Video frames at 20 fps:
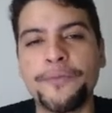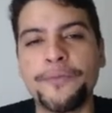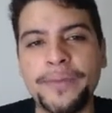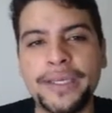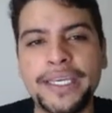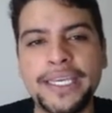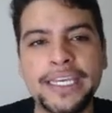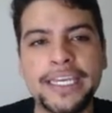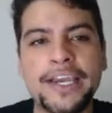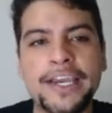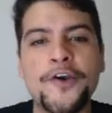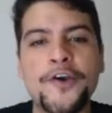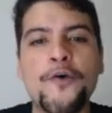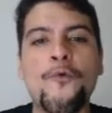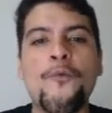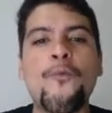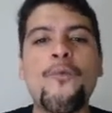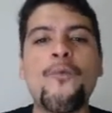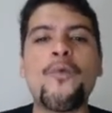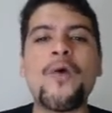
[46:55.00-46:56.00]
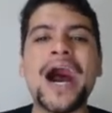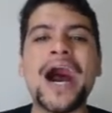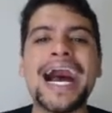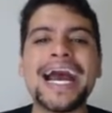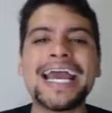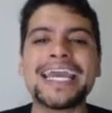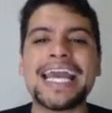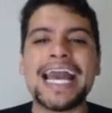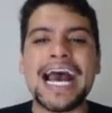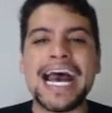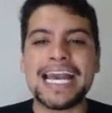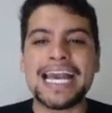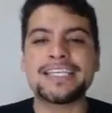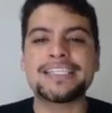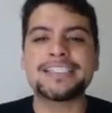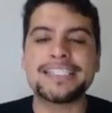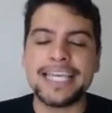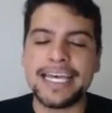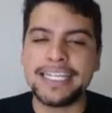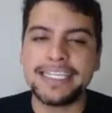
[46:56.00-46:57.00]
me why I
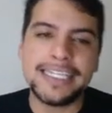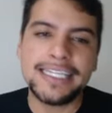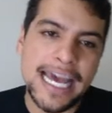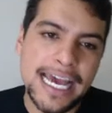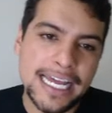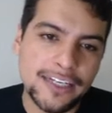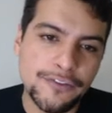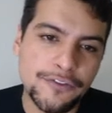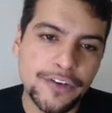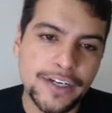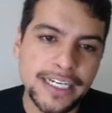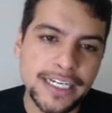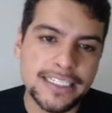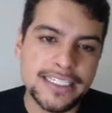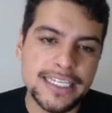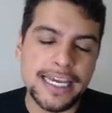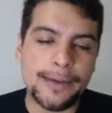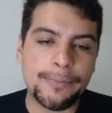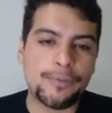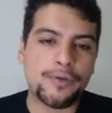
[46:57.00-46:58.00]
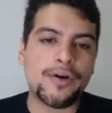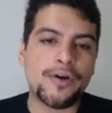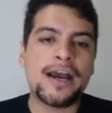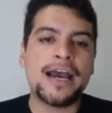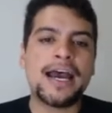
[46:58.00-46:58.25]
said that. For example,